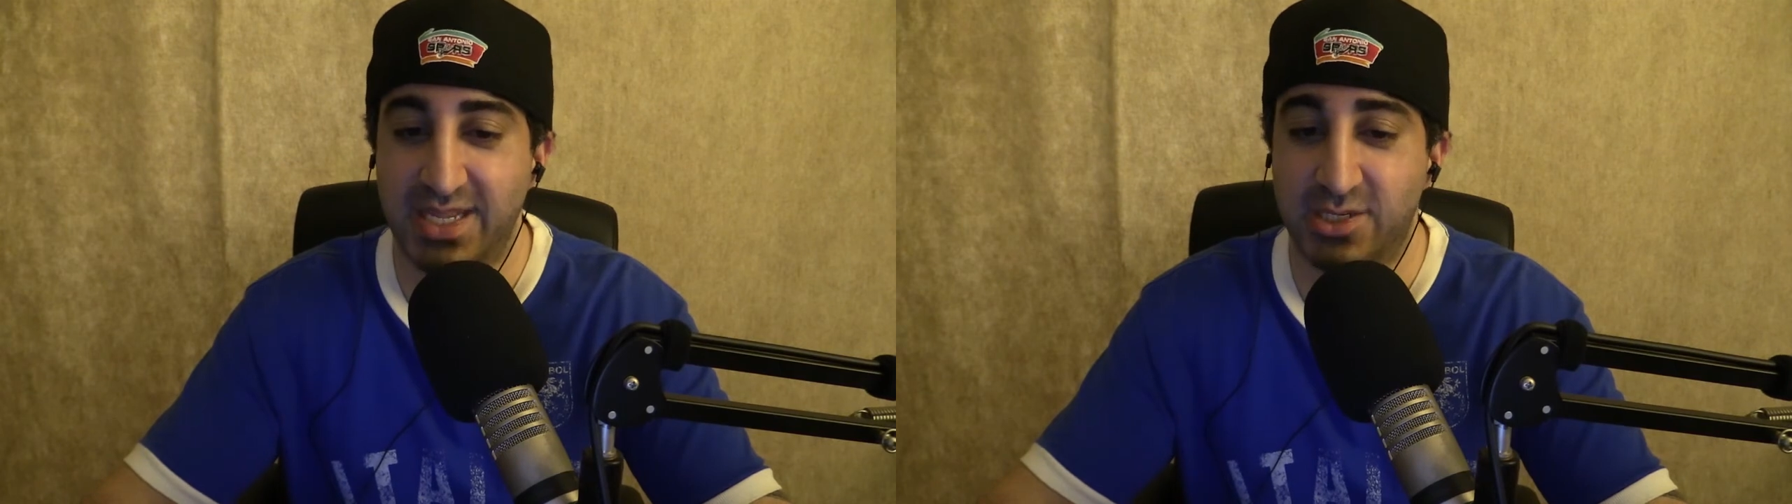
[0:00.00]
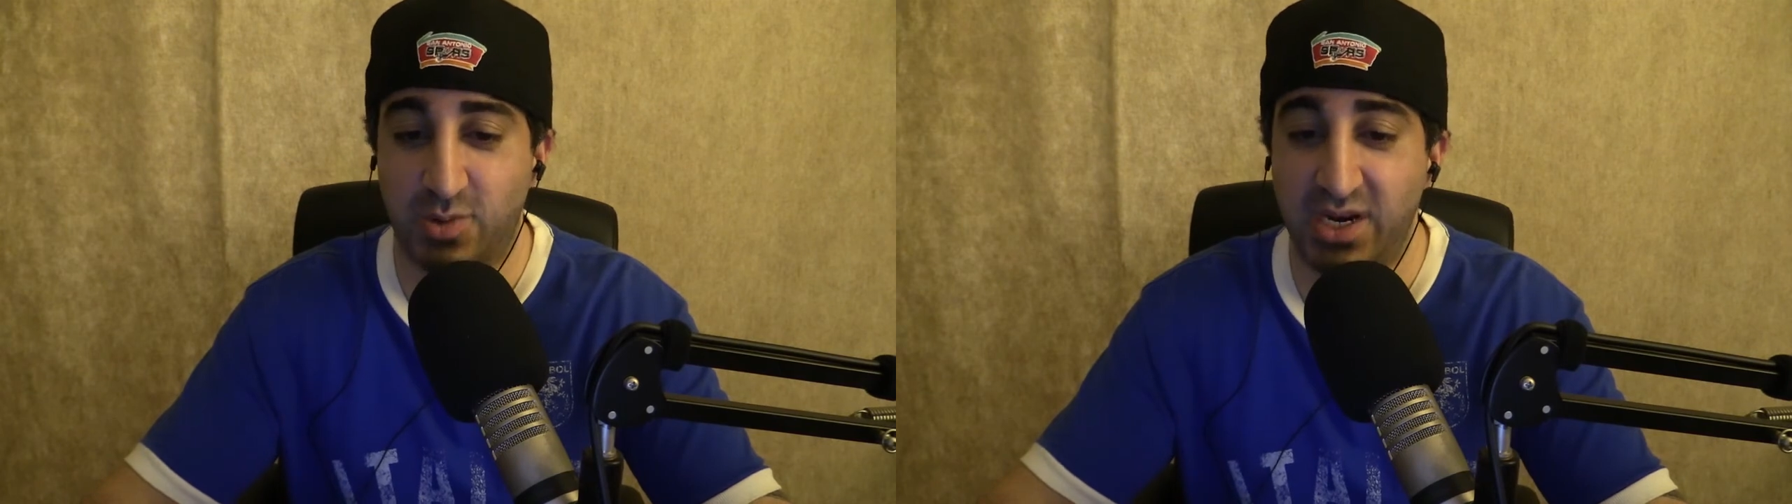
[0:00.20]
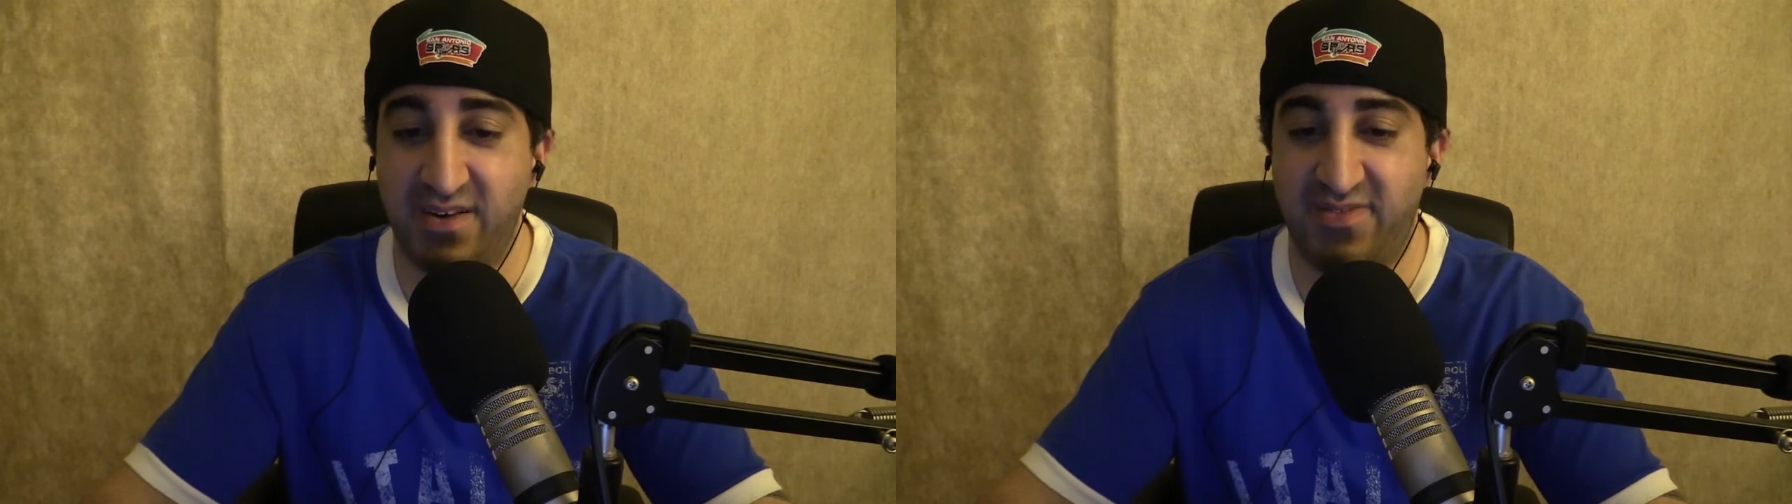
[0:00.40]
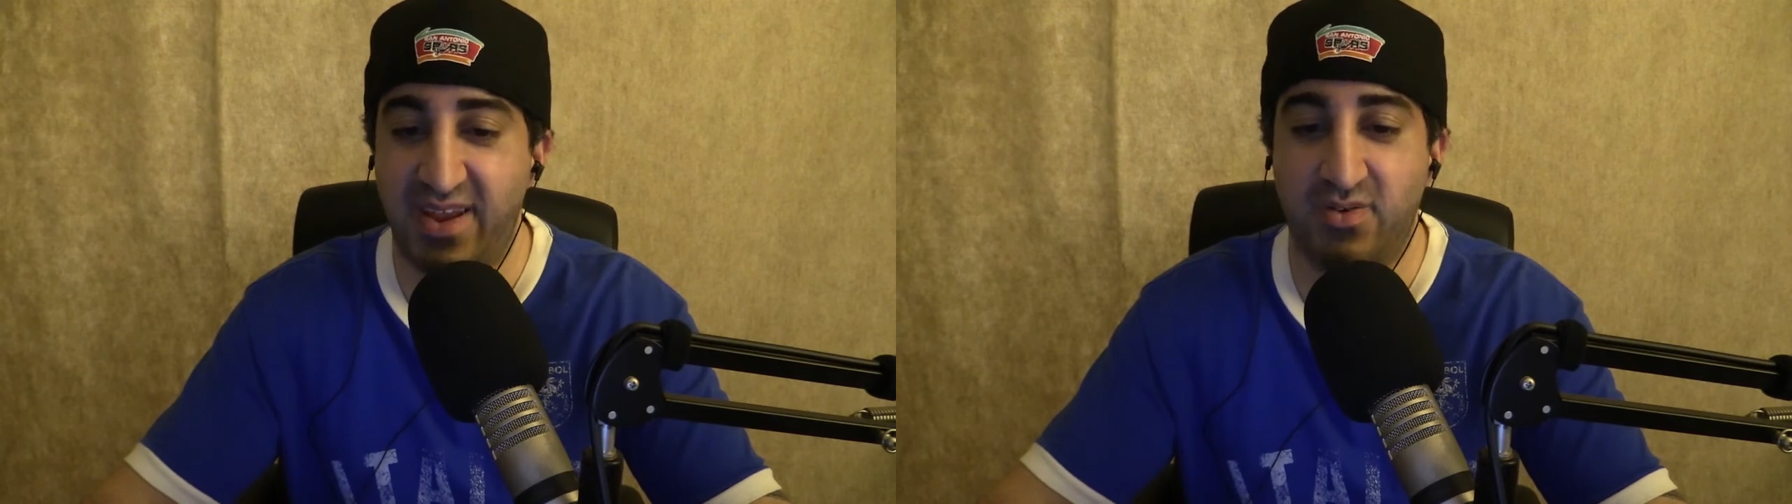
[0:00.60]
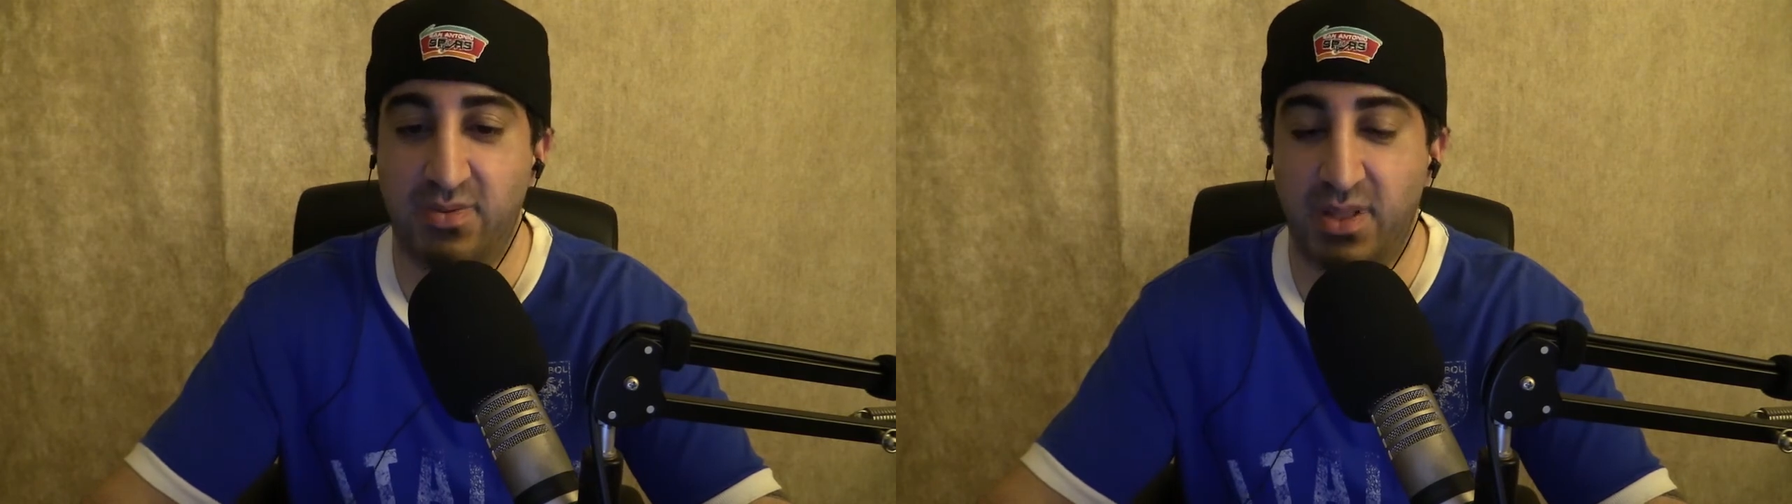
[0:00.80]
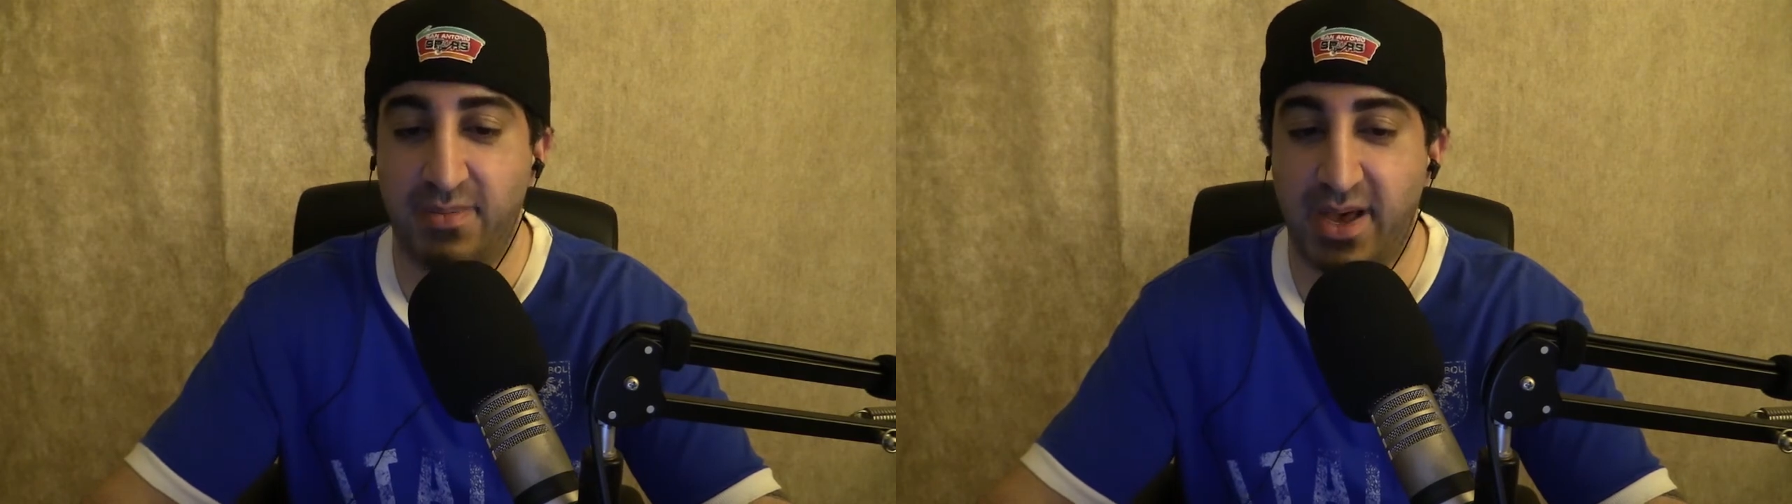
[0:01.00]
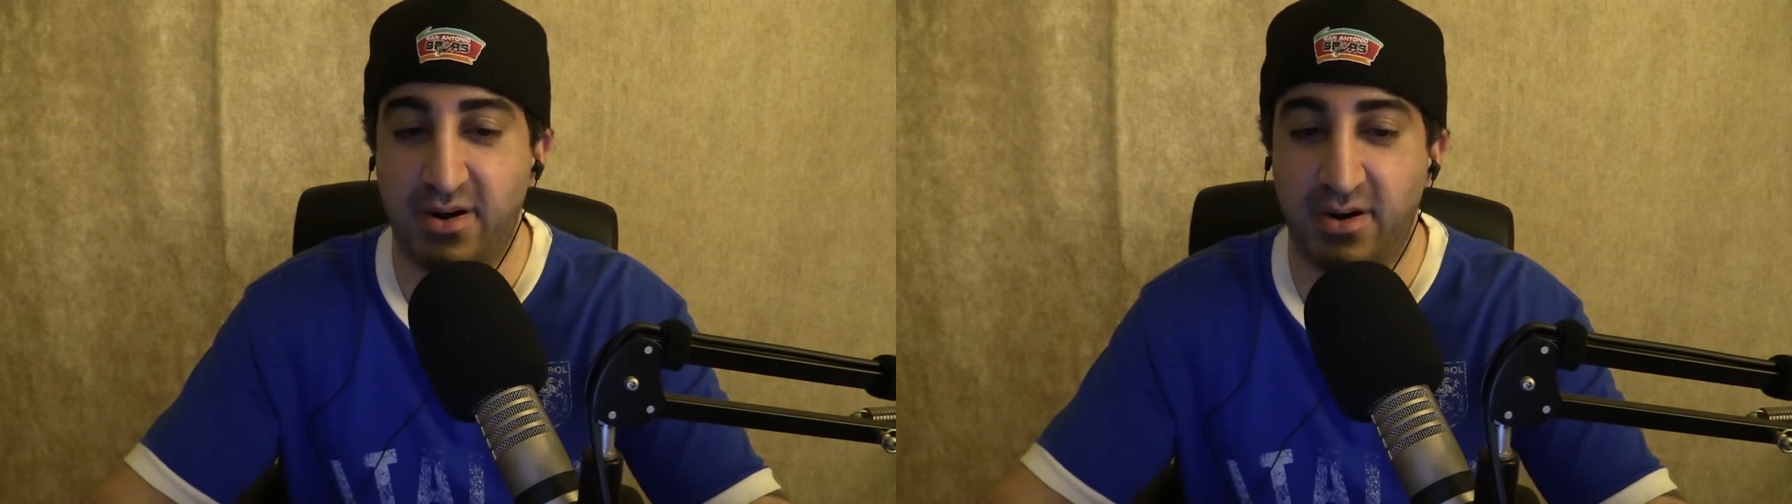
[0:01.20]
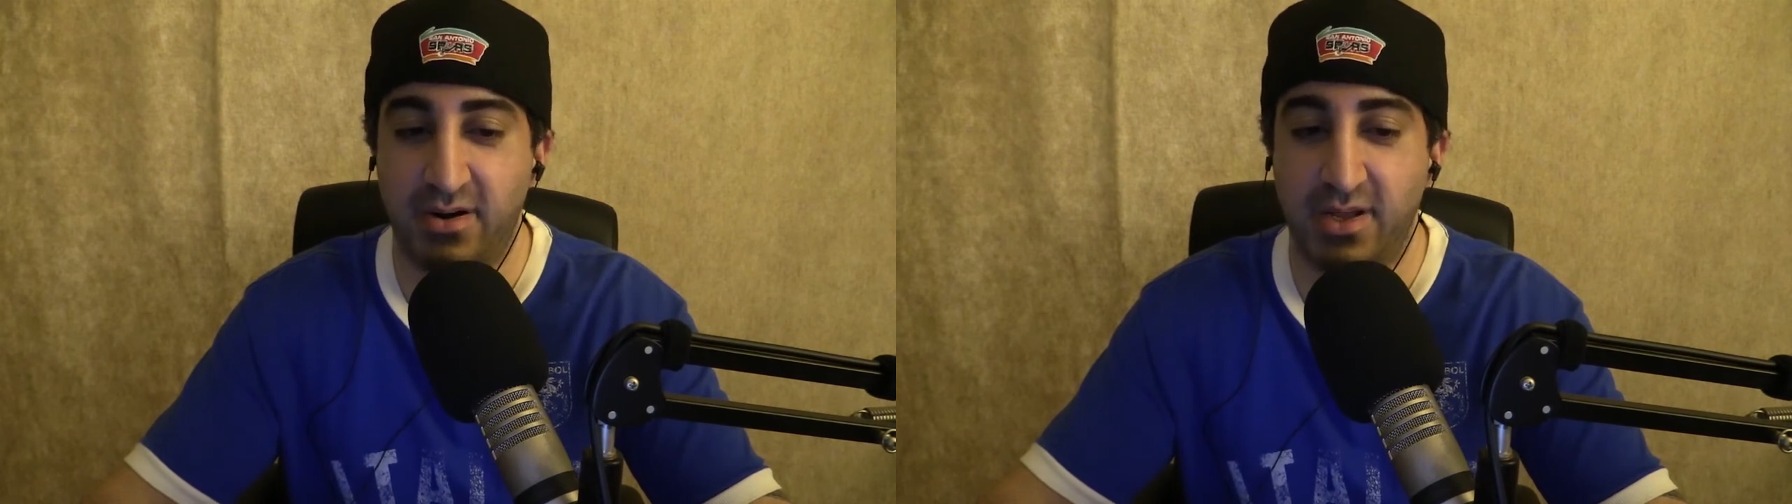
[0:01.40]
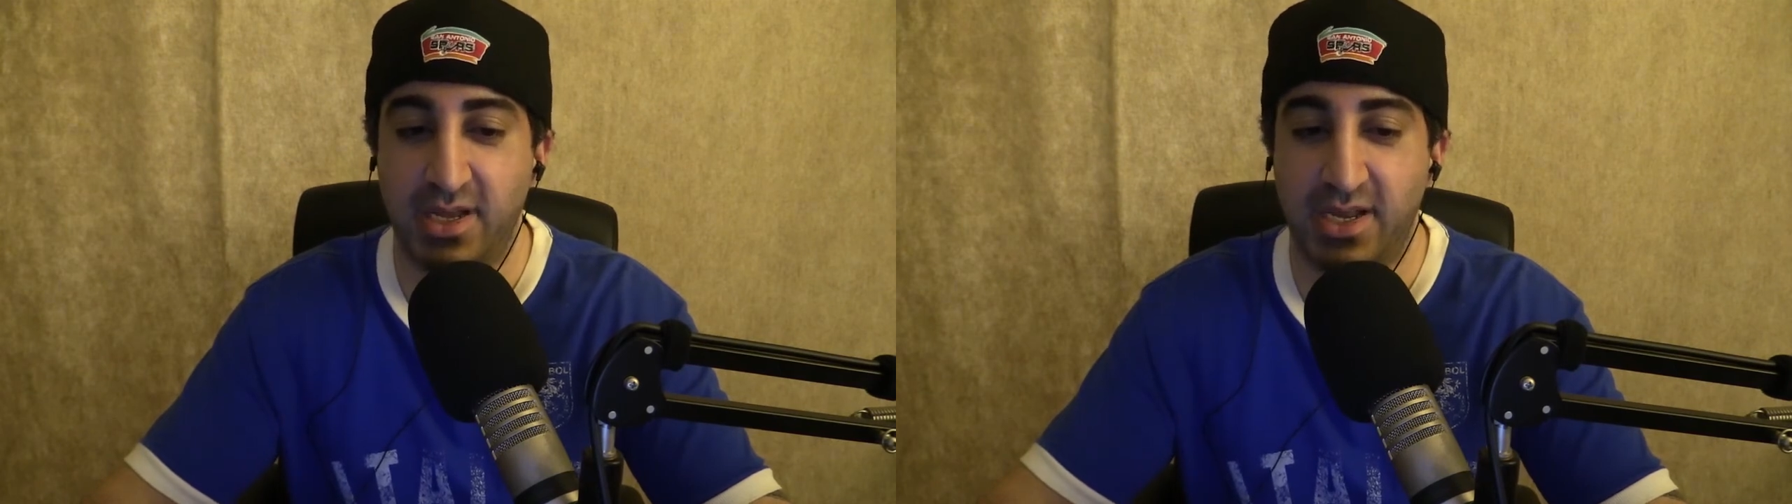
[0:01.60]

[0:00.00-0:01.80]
has tweeted favorably about her,